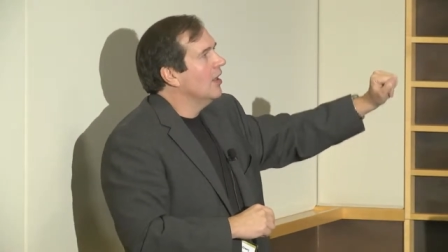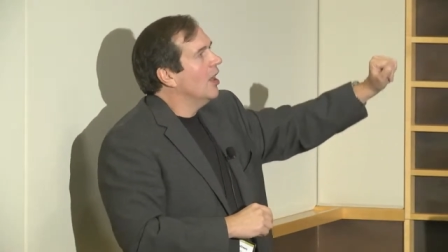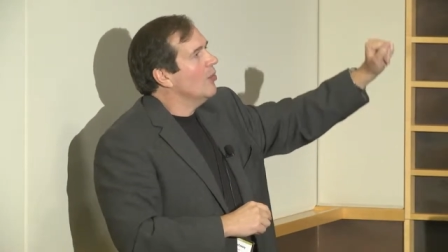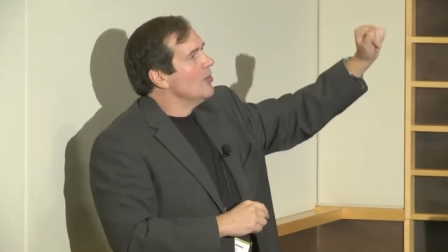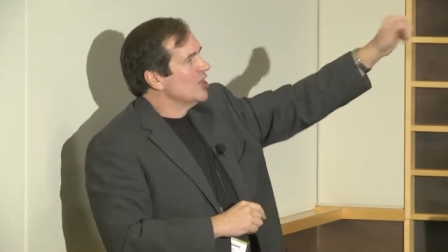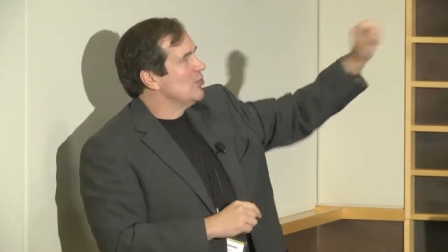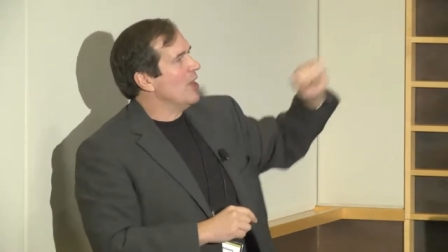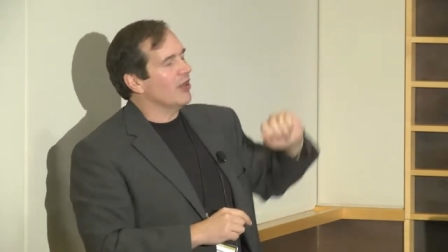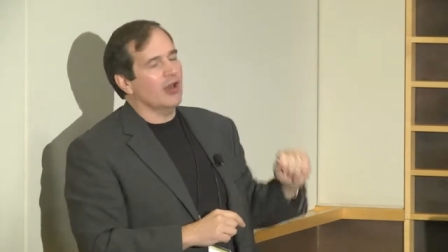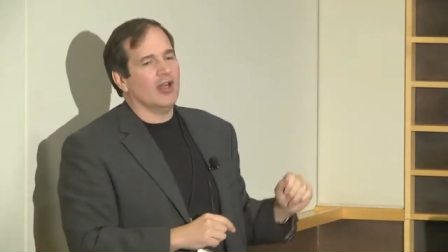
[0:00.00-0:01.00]
A much
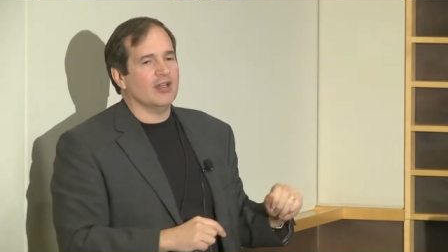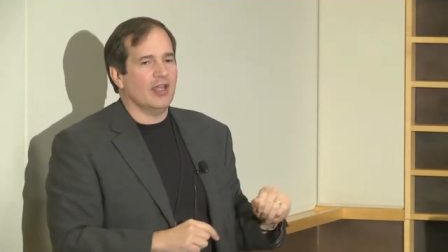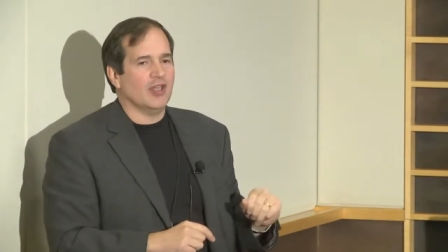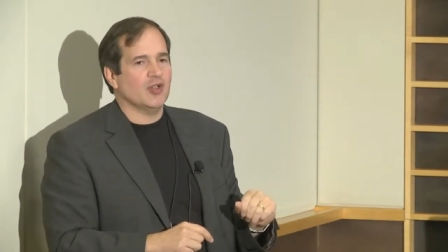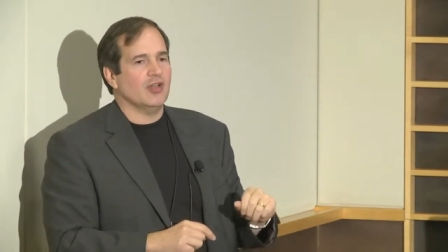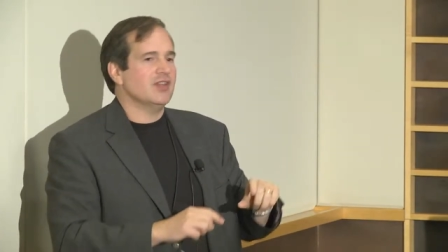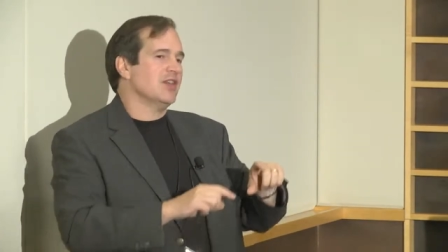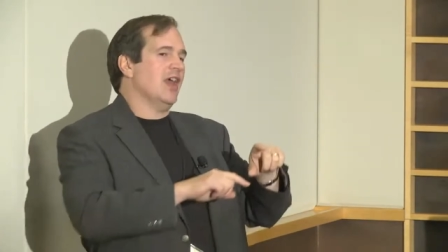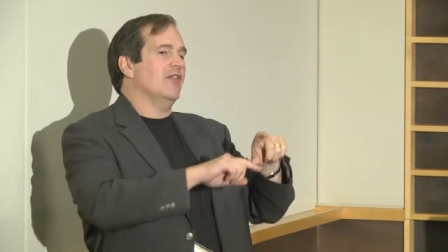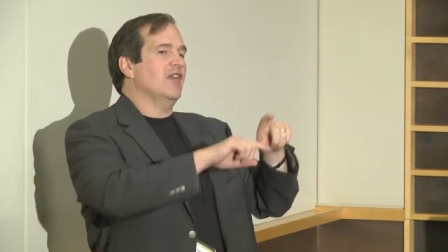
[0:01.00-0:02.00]
better architecture is
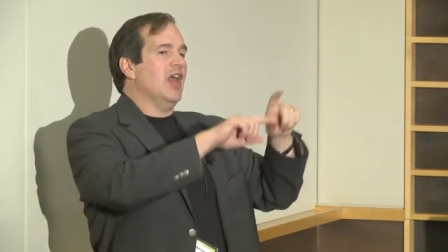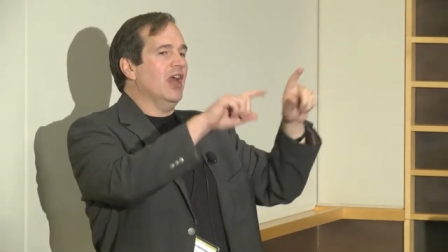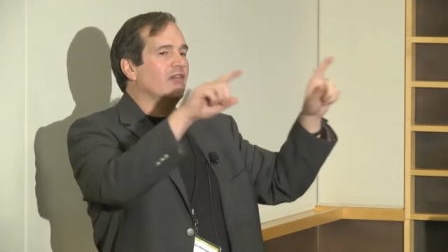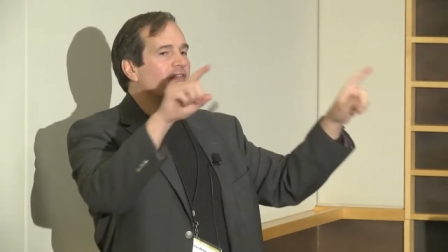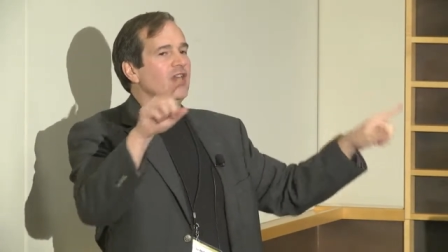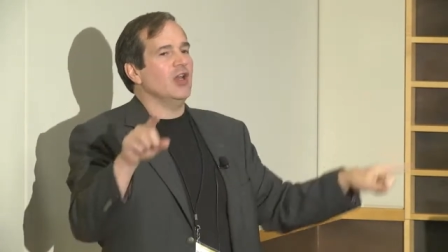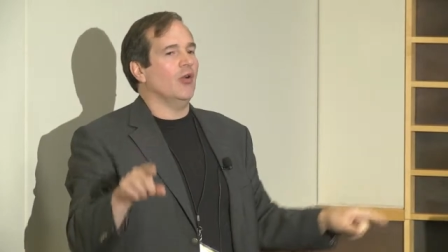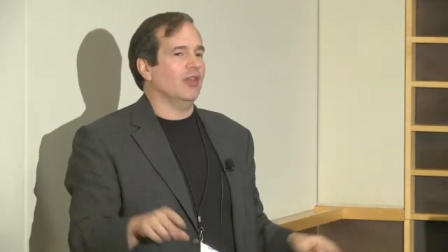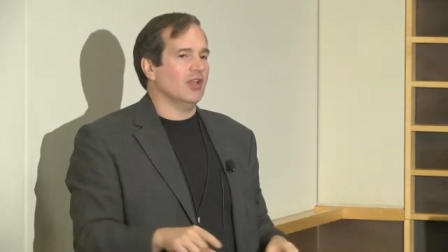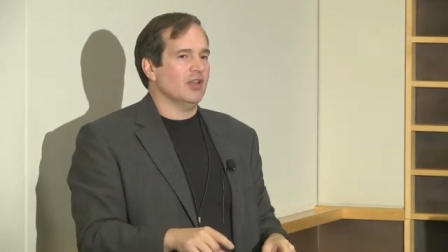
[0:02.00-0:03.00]
to have every
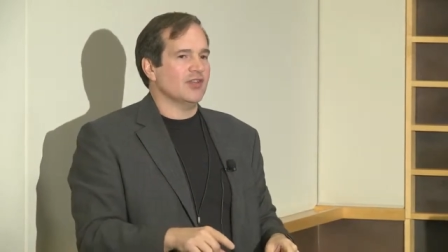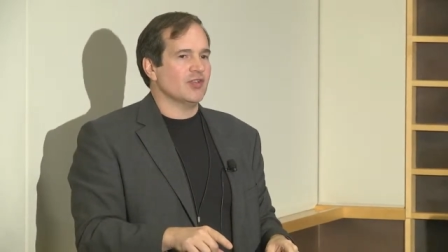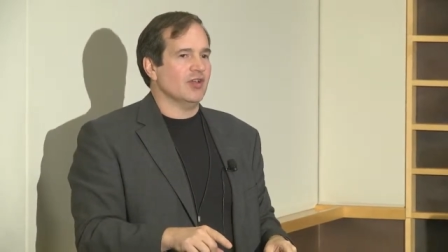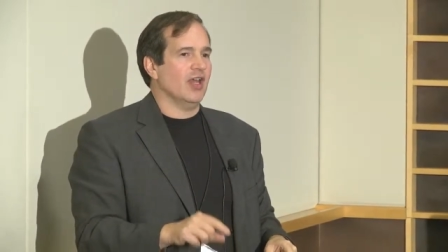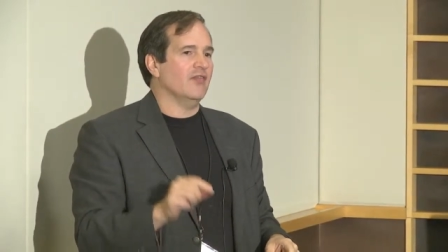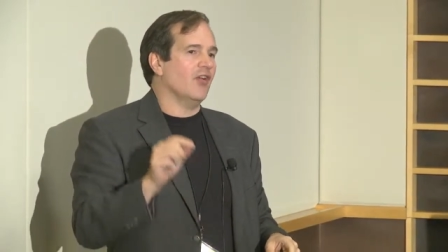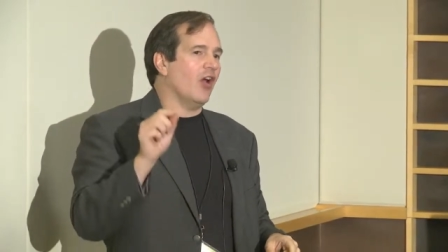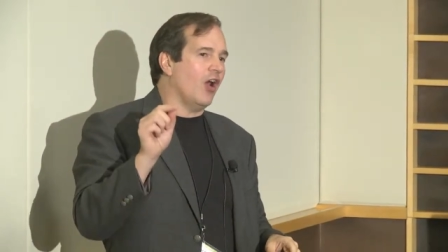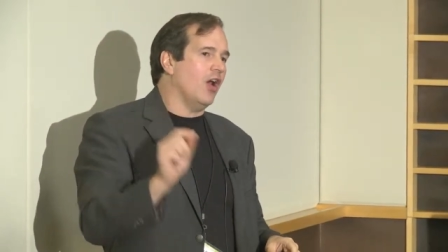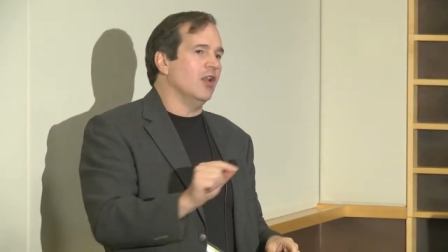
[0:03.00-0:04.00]
node in the cluster have
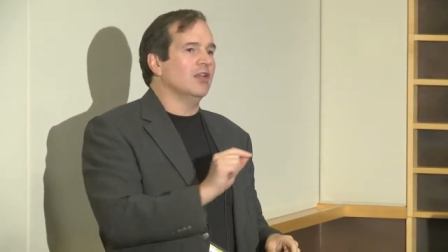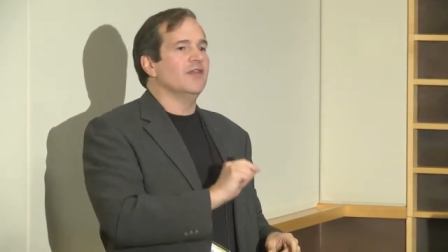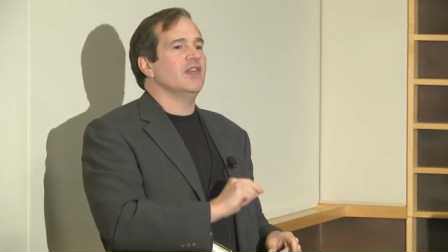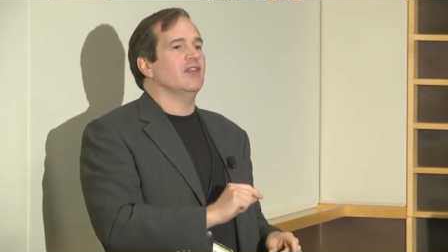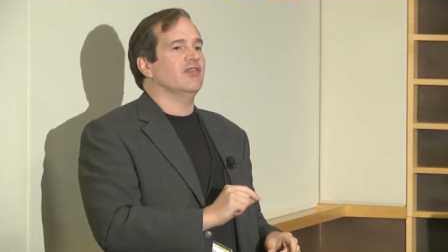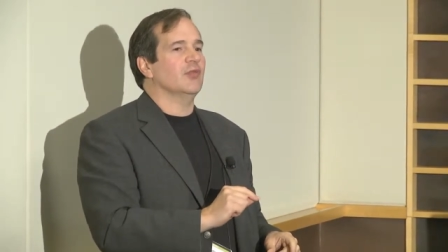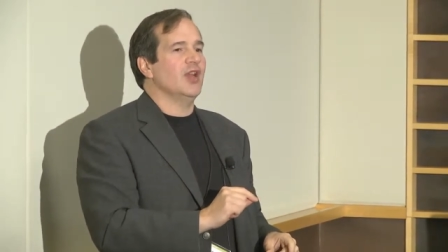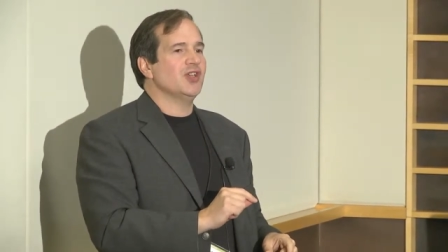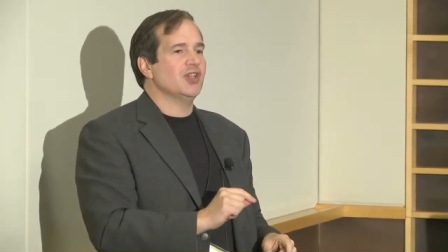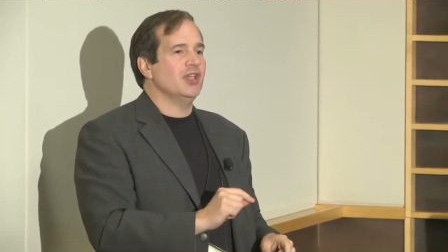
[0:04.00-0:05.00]
all of the
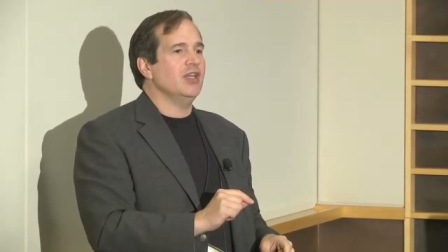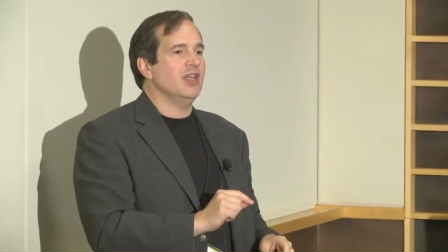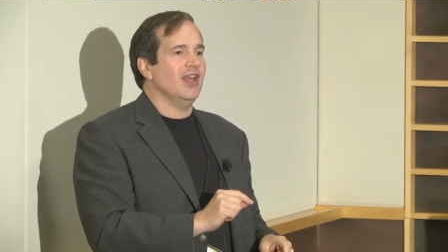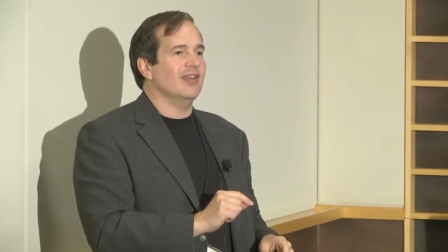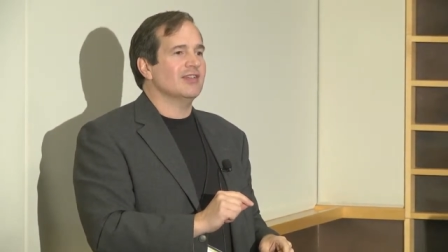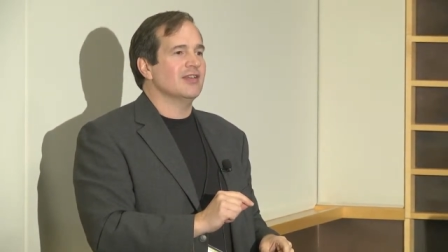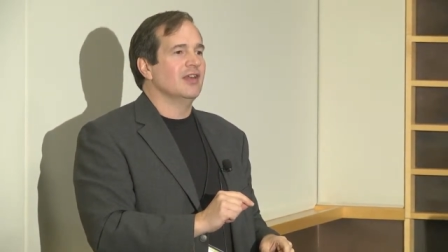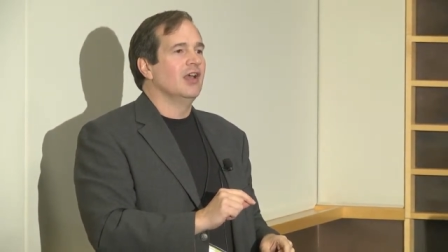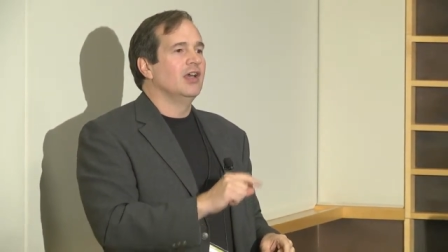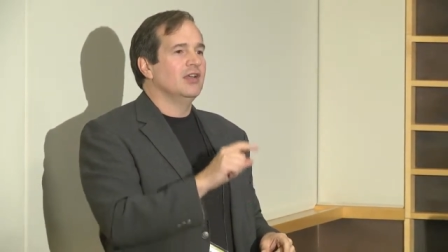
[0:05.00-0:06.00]
information it needs
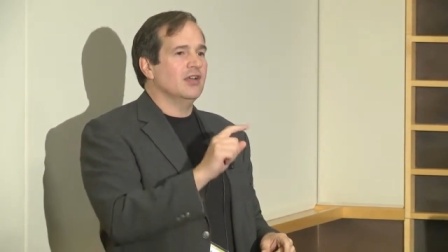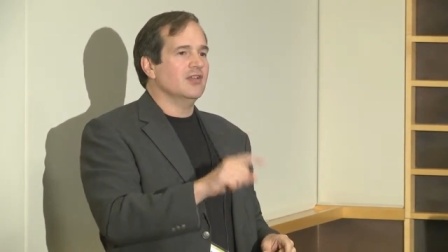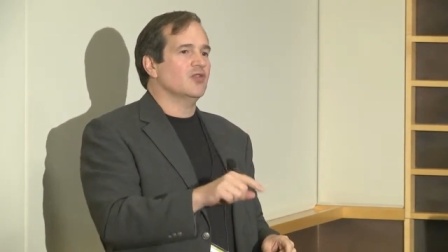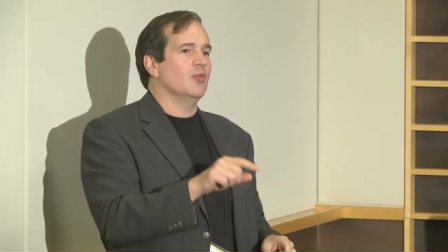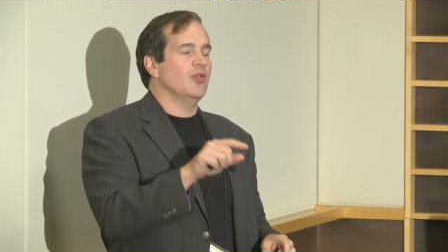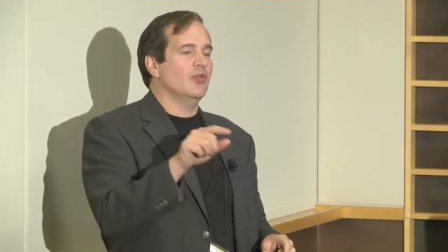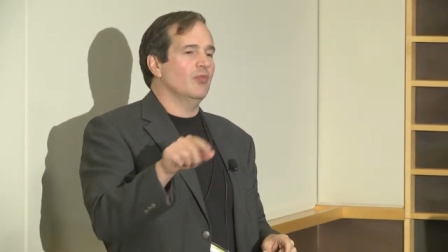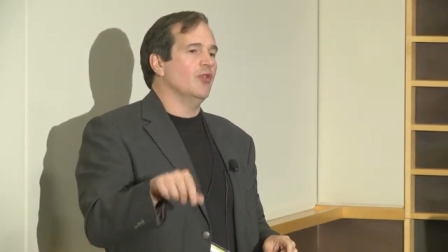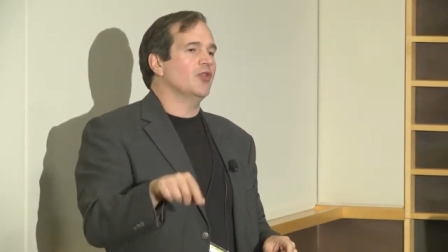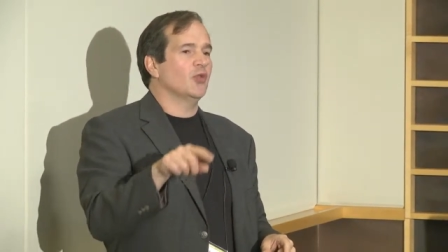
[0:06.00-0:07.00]
to
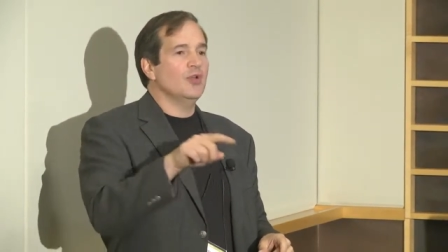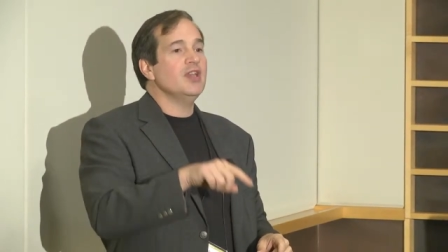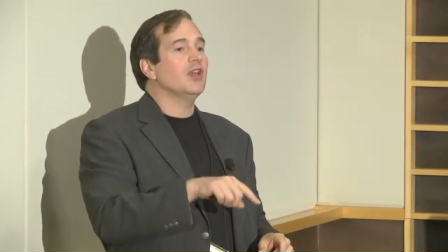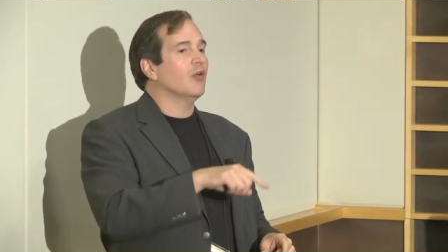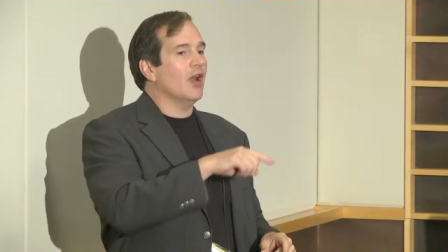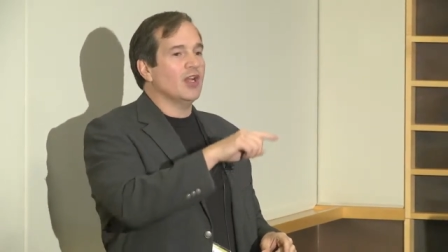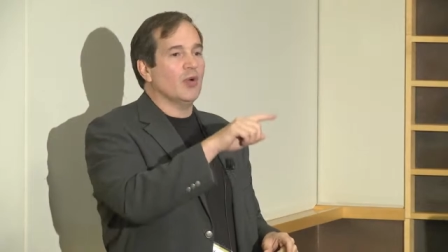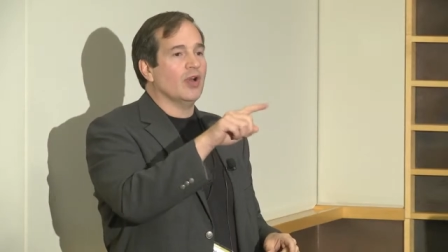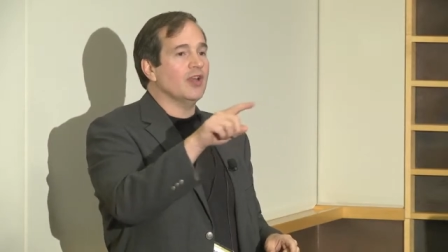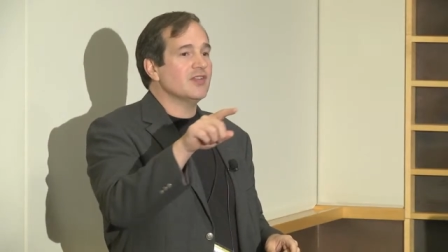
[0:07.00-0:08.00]
distribute both read and write
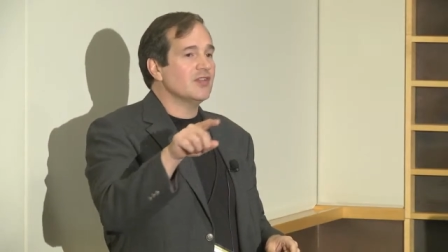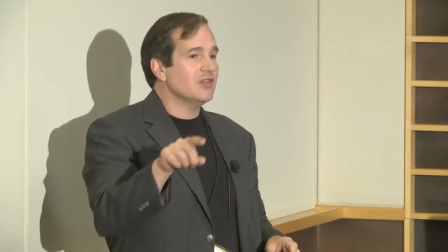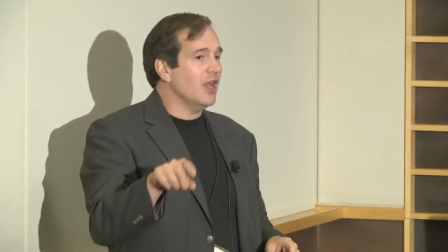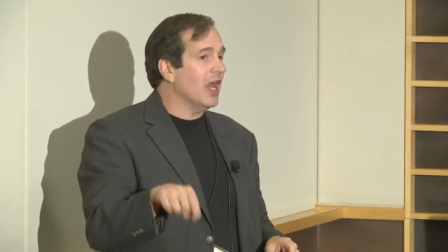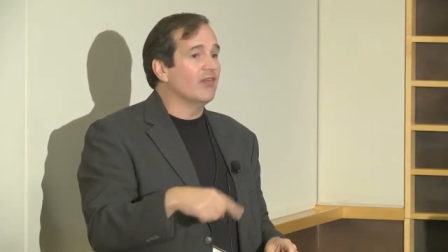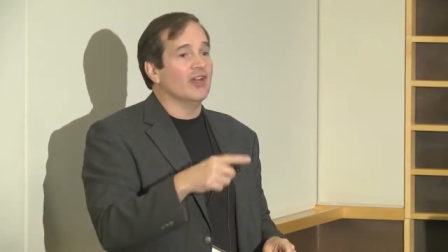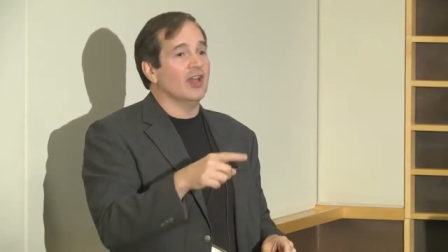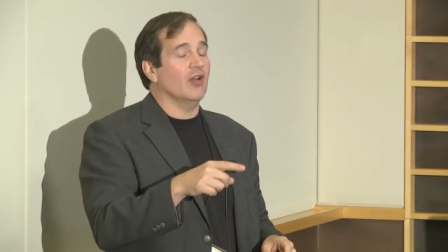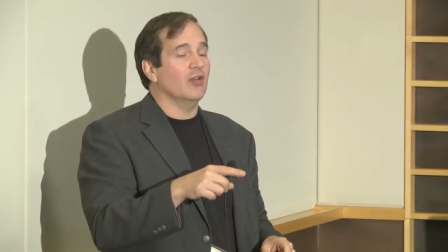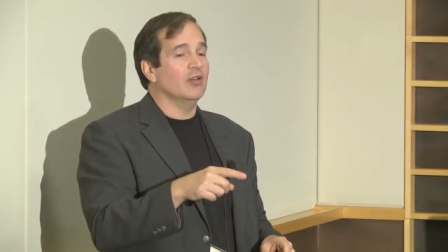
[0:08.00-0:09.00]
queries to every
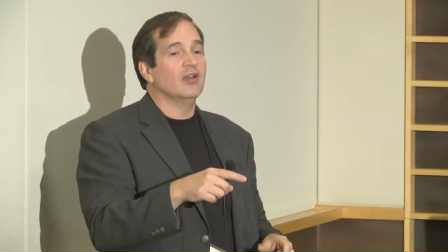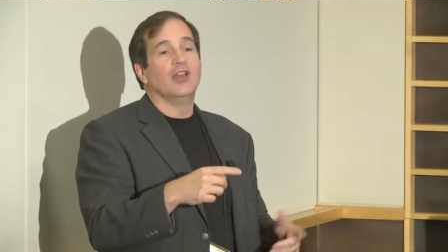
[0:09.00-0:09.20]
node,